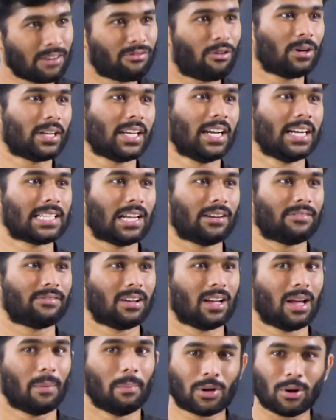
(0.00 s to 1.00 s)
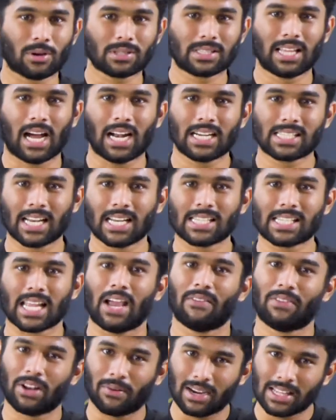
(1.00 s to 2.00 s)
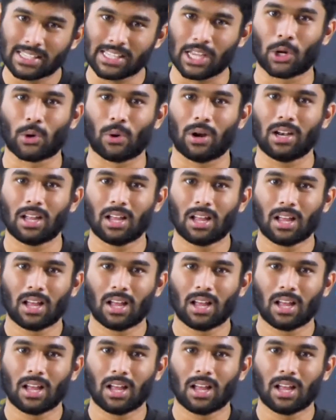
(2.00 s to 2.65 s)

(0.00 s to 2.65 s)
14 itself, because that says everyone is equal,